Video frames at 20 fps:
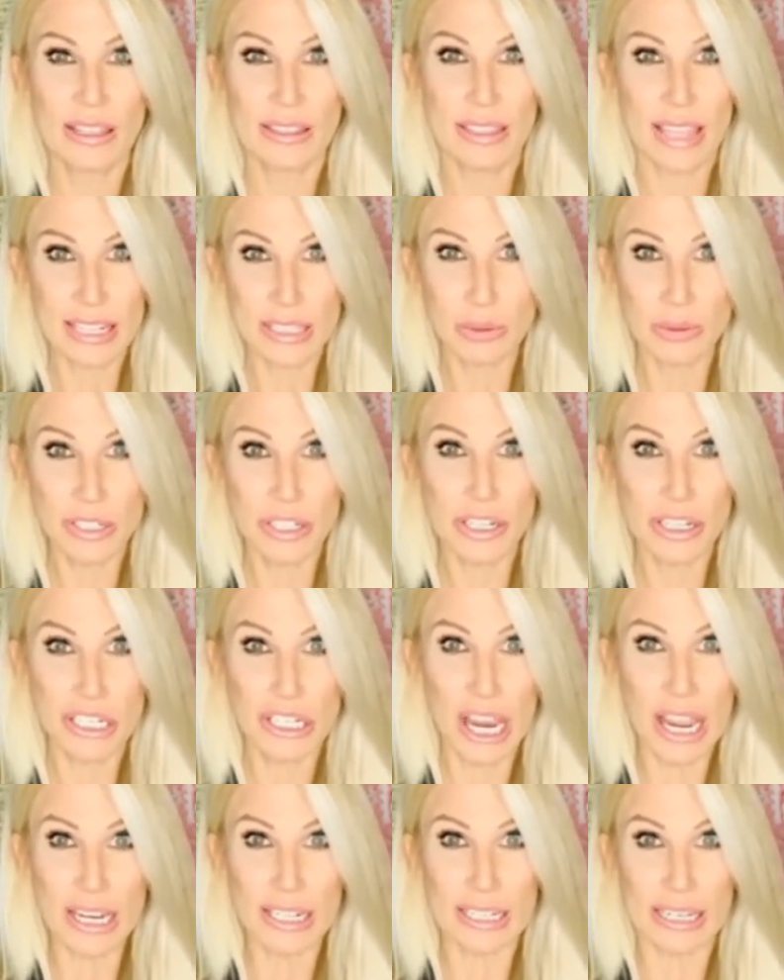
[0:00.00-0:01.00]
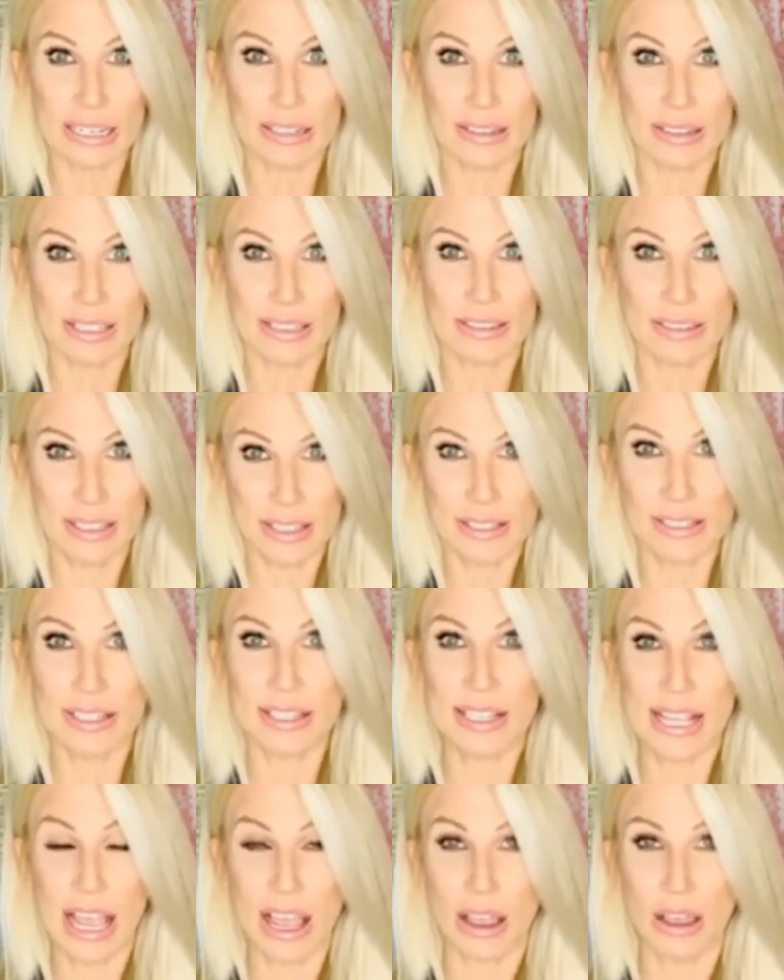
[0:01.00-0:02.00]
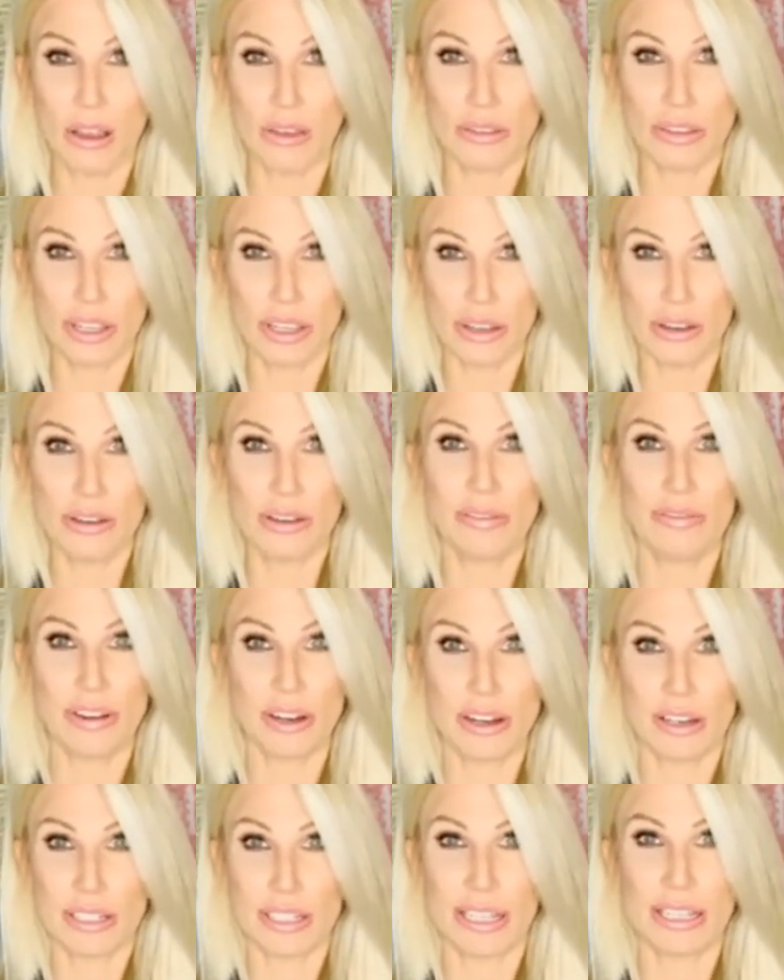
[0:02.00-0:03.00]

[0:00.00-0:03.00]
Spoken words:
That's what you're attracting. Like, this is how the universe